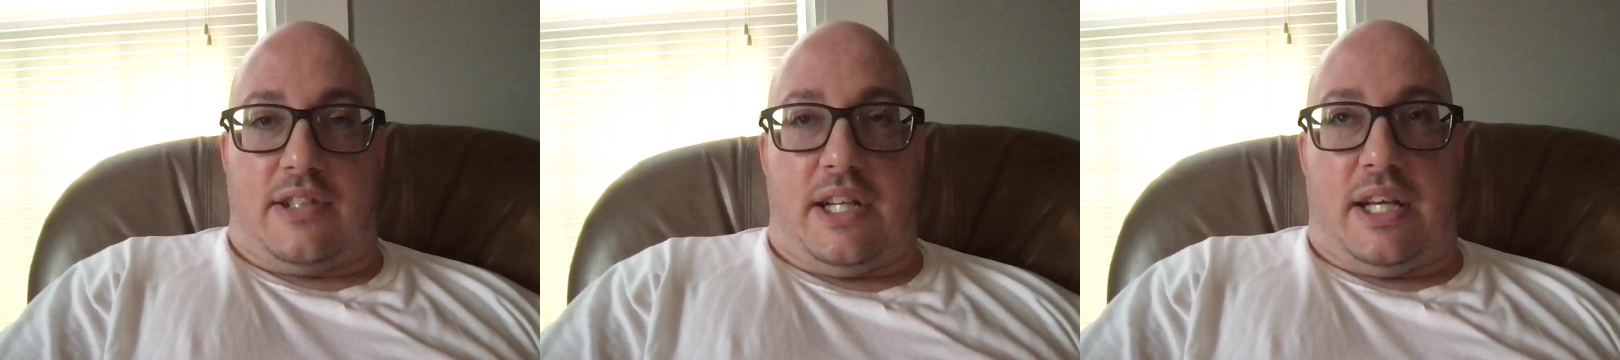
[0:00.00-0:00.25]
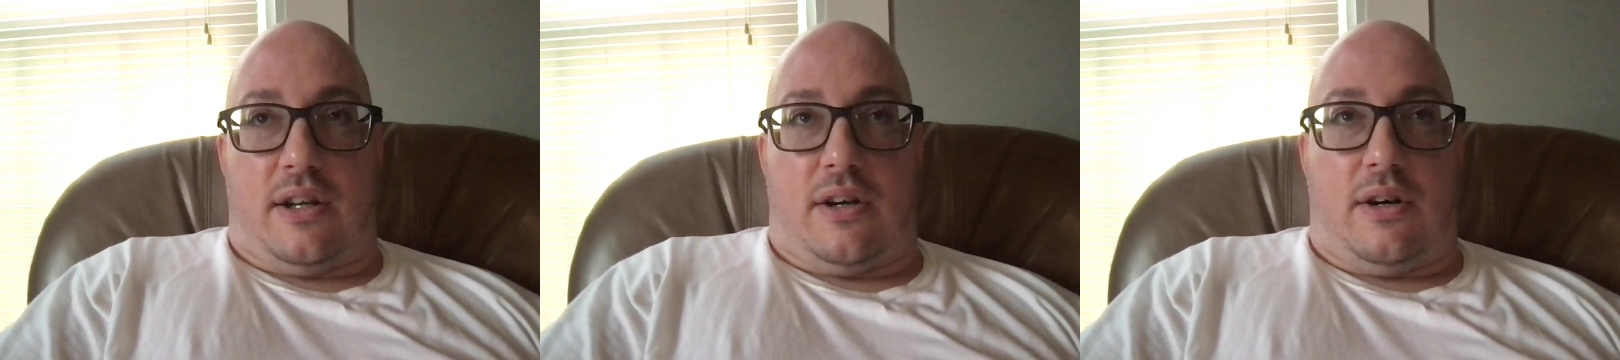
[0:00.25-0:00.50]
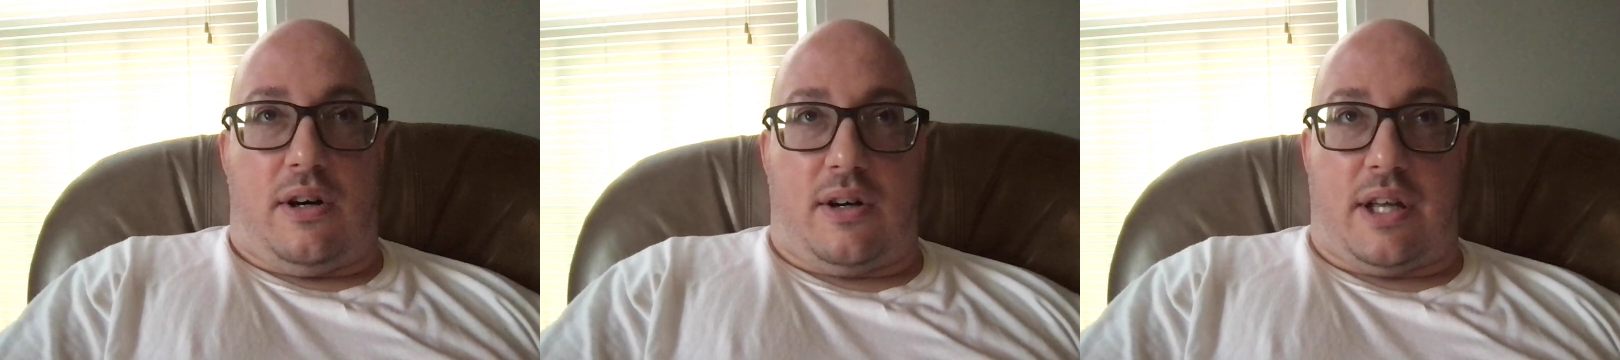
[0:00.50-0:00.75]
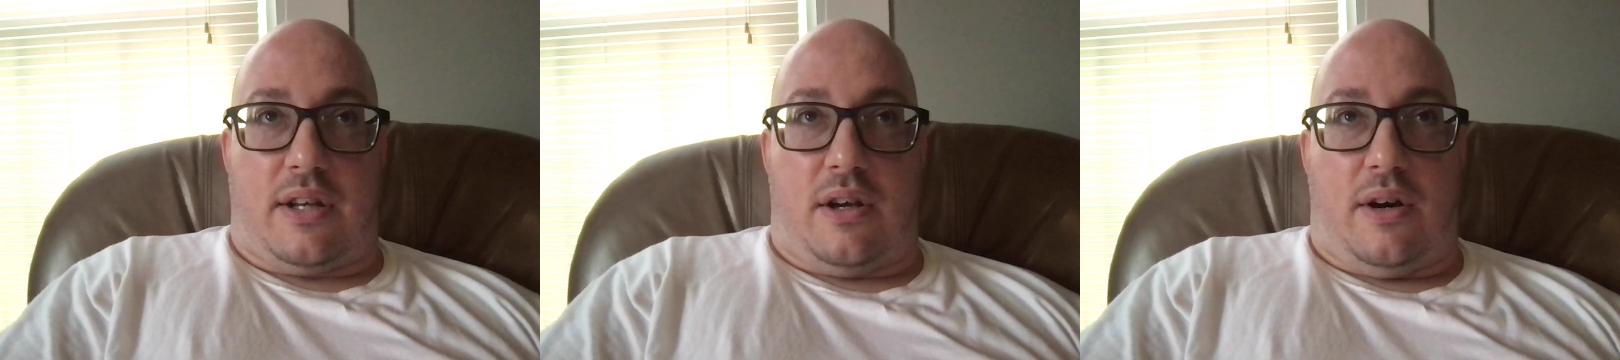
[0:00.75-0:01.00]
10 o'clock
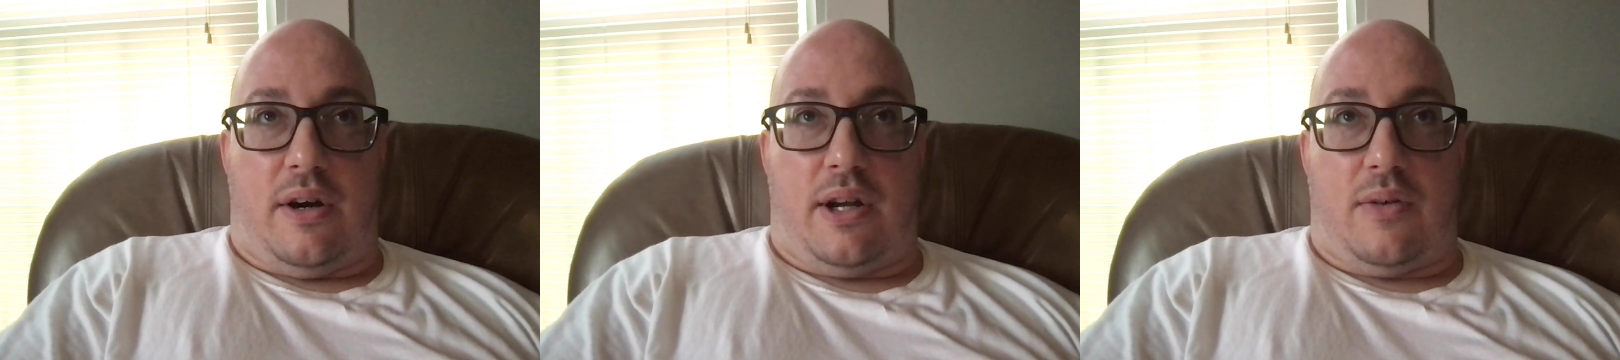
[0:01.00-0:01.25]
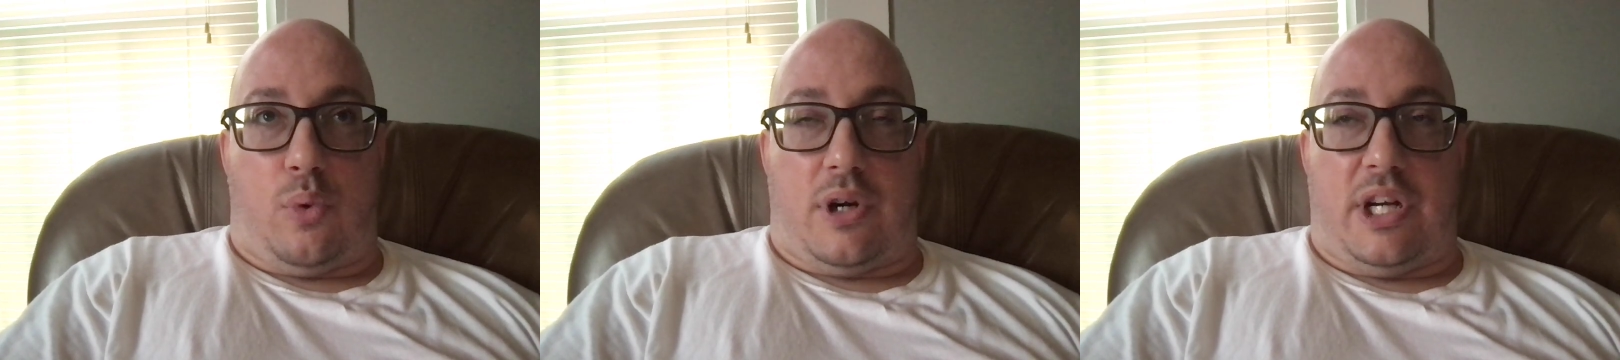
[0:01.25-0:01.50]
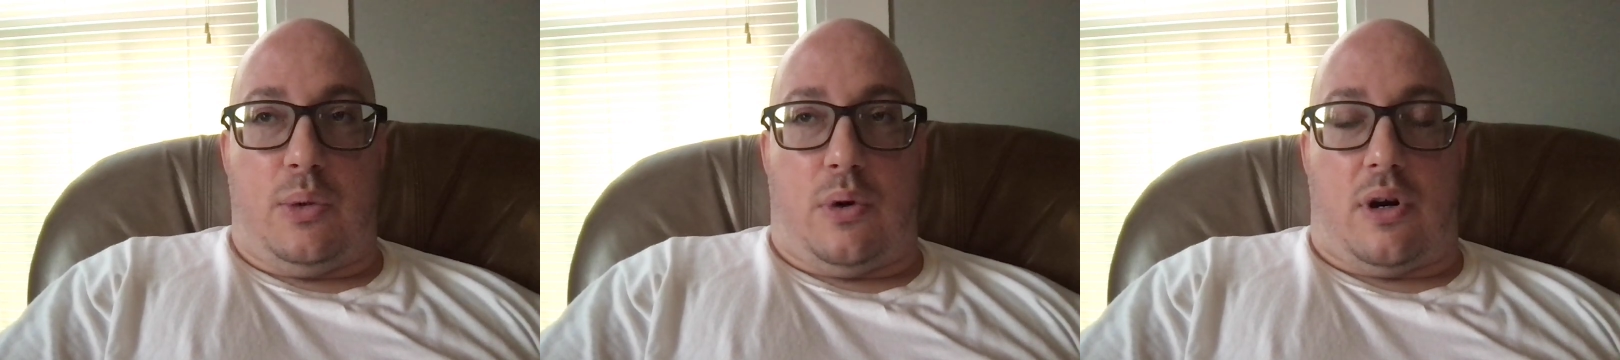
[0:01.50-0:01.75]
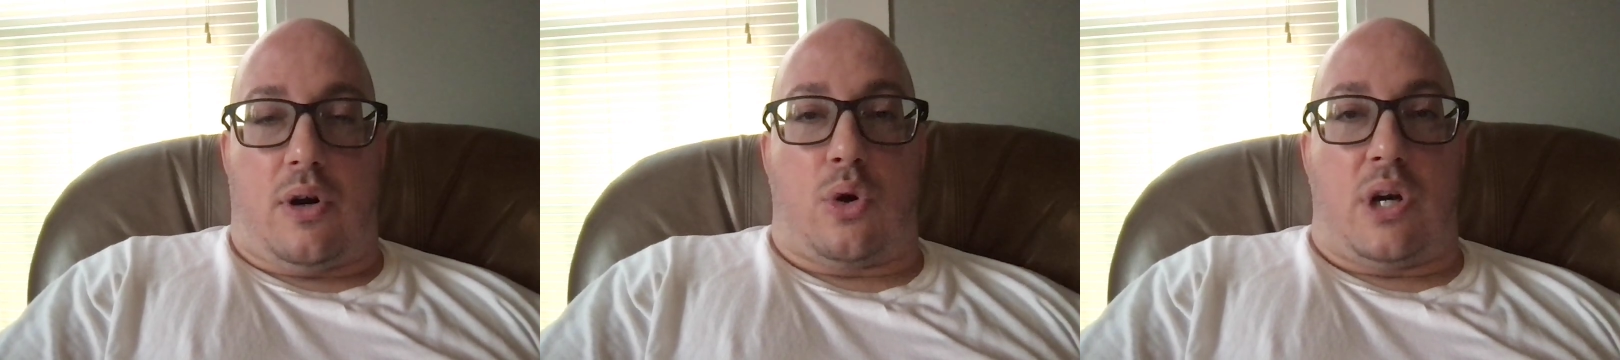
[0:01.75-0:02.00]
at night where you
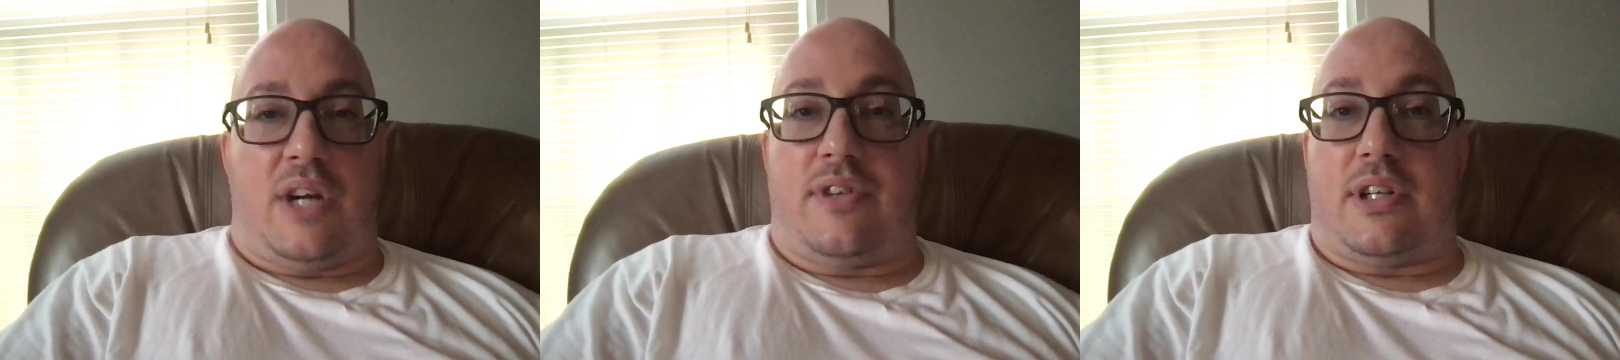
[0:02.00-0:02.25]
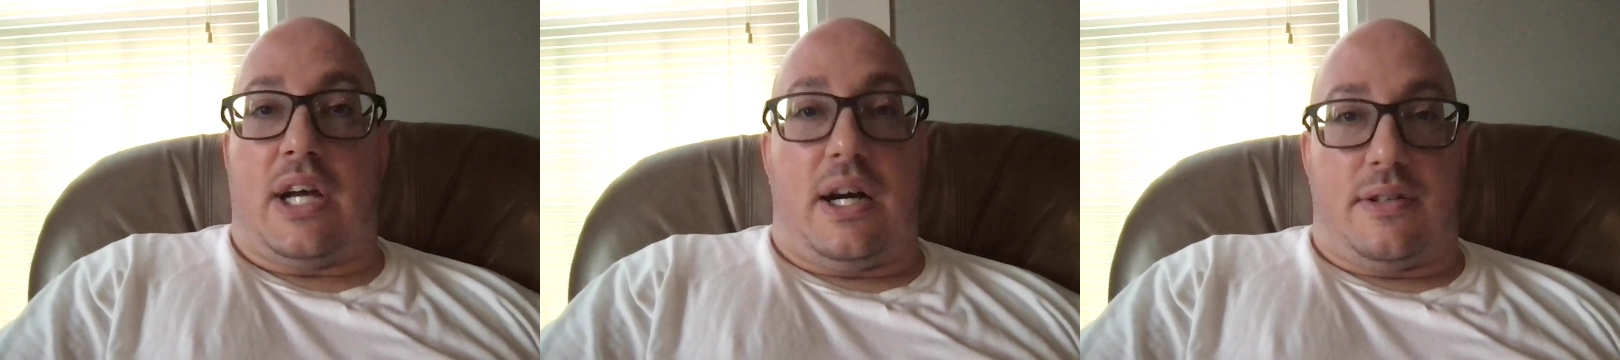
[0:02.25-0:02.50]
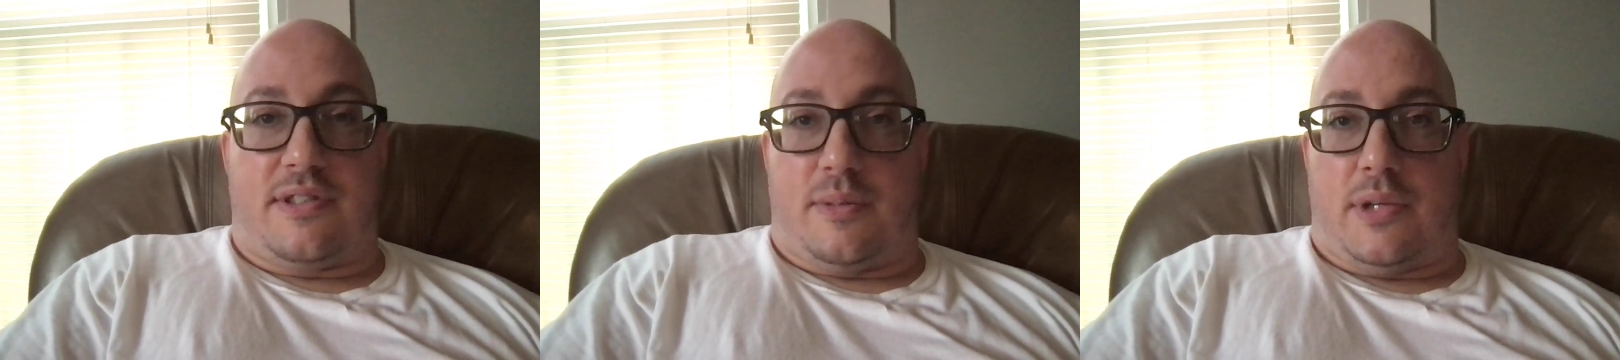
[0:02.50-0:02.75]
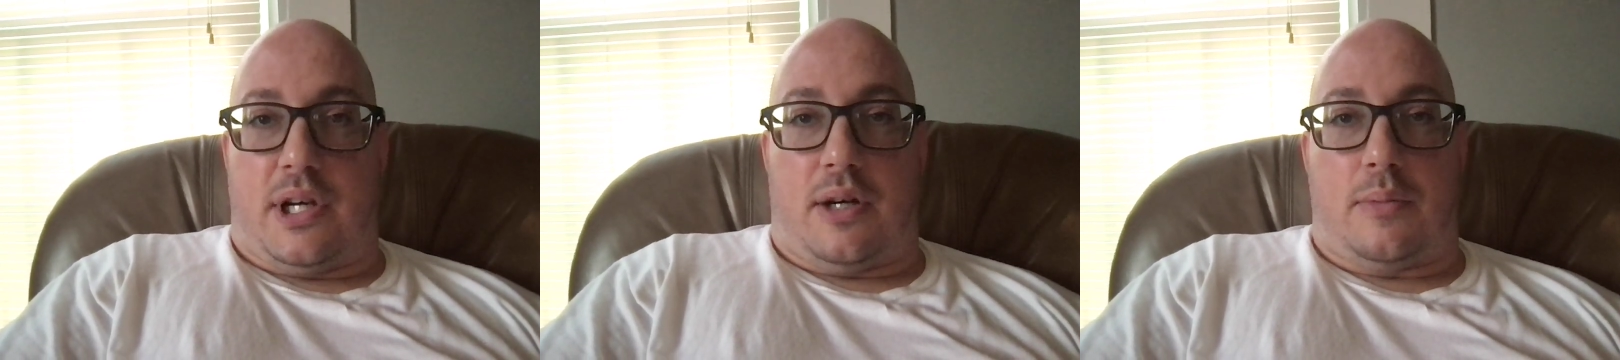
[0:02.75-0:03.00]
are, or even 9
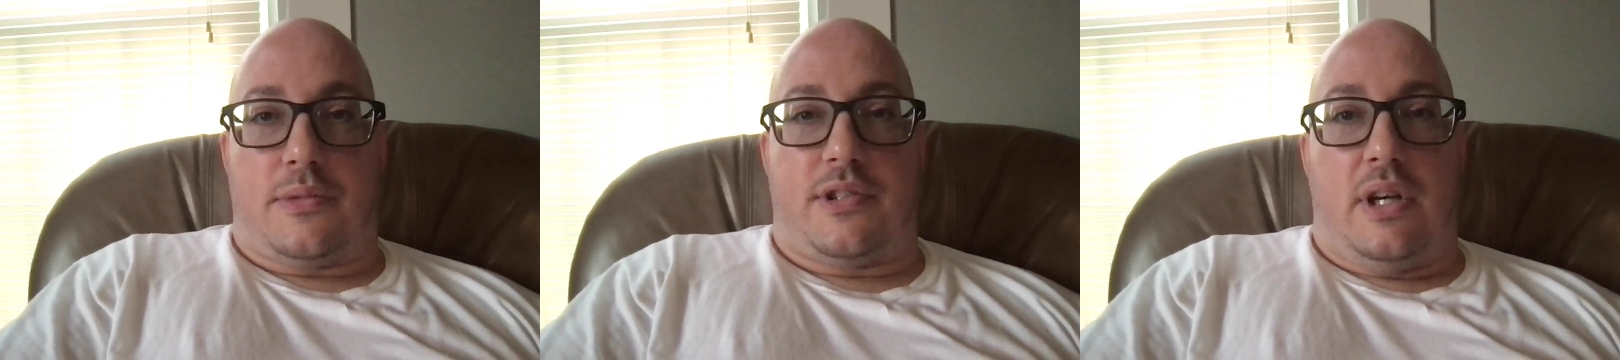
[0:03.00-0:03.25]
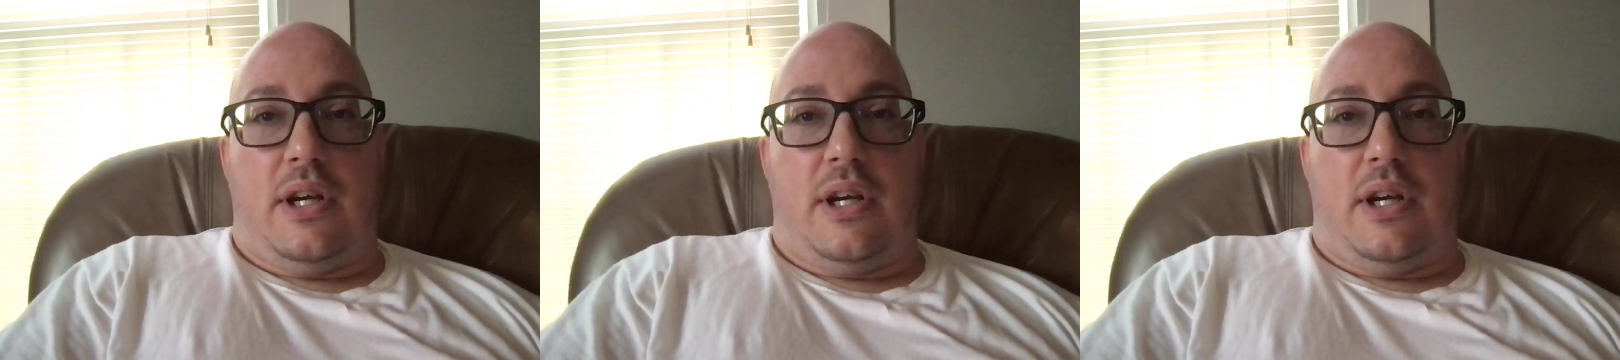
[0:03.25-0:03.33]
sometimes,